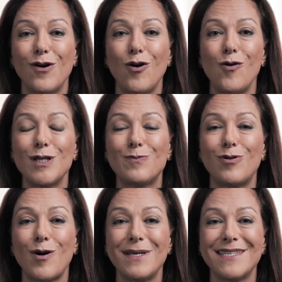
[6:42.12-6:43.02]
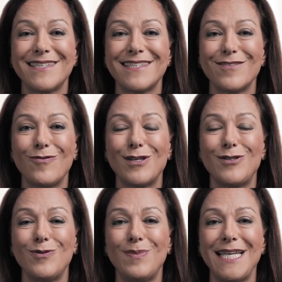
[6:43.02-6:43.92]
always promise
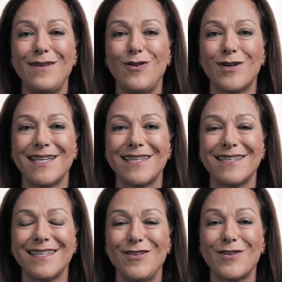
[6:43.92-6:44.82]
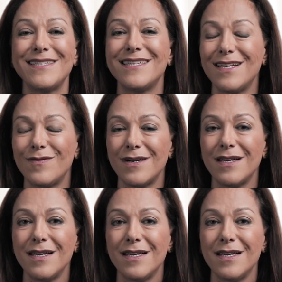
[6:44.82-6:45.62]
what you believe you can deliver.